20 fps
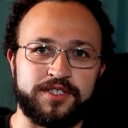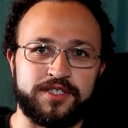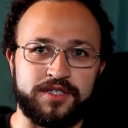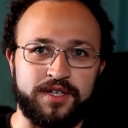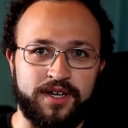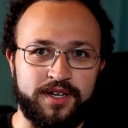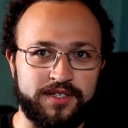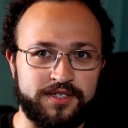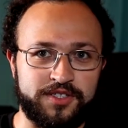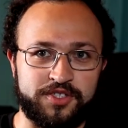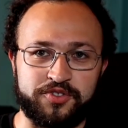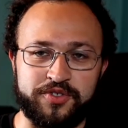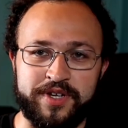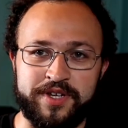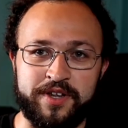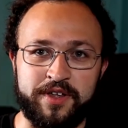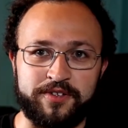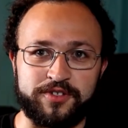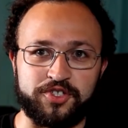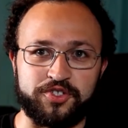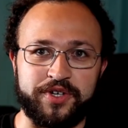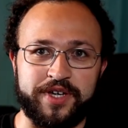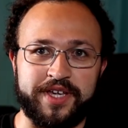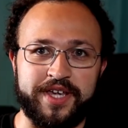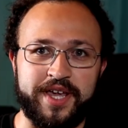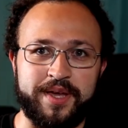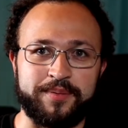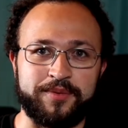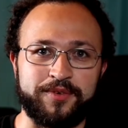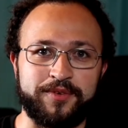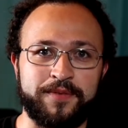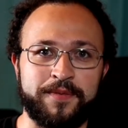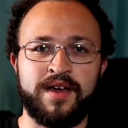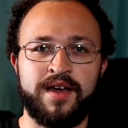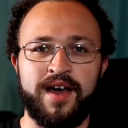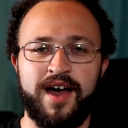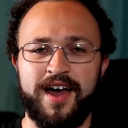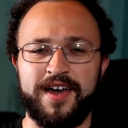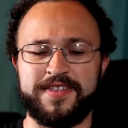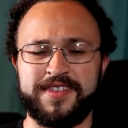another straight cable.
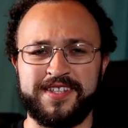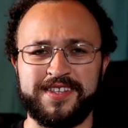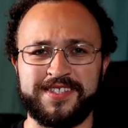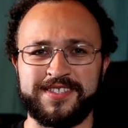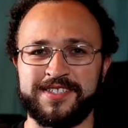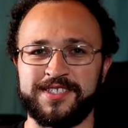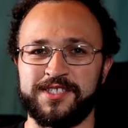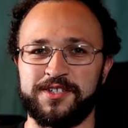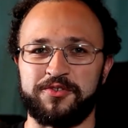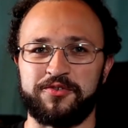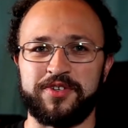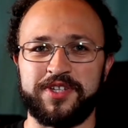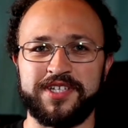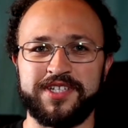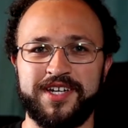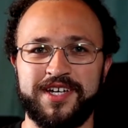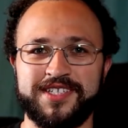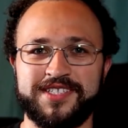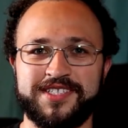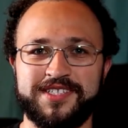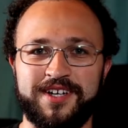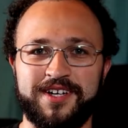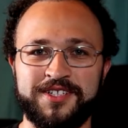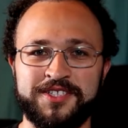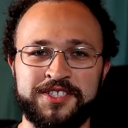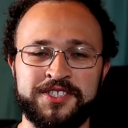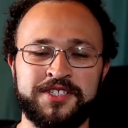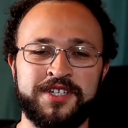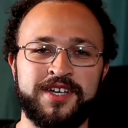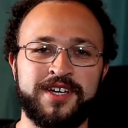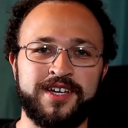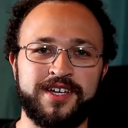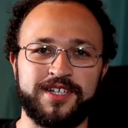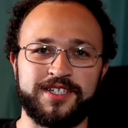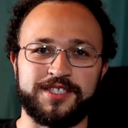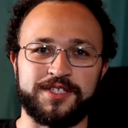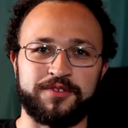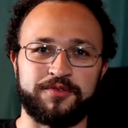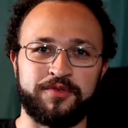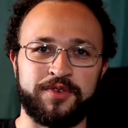I think this is a really nice touch
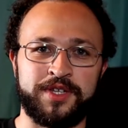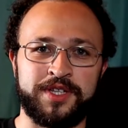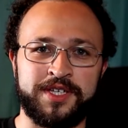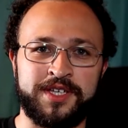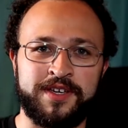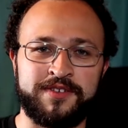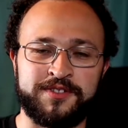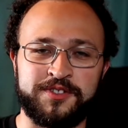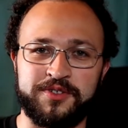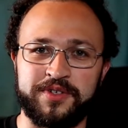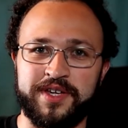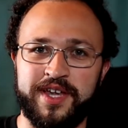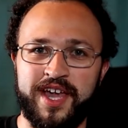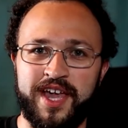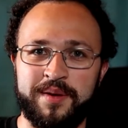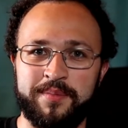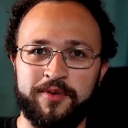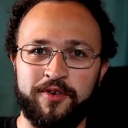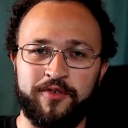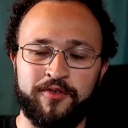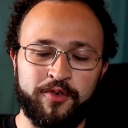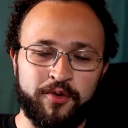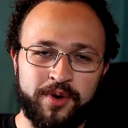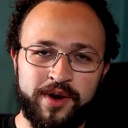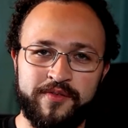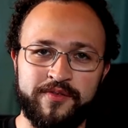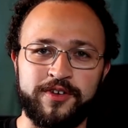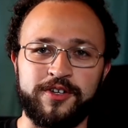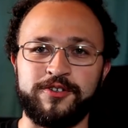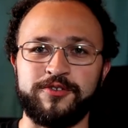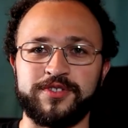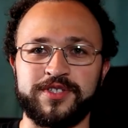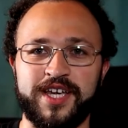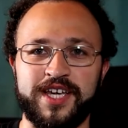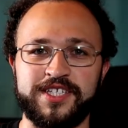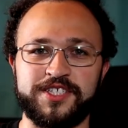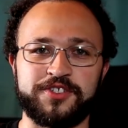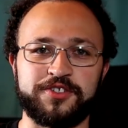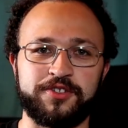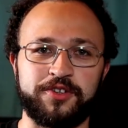because it really gives you a cable for whatever use
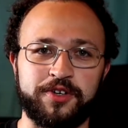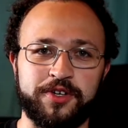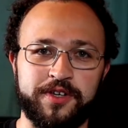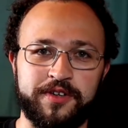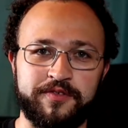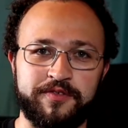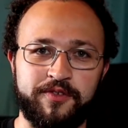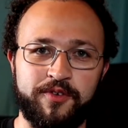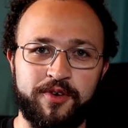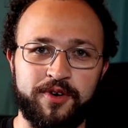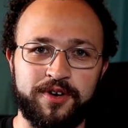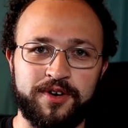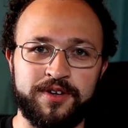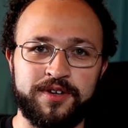case you're looking for.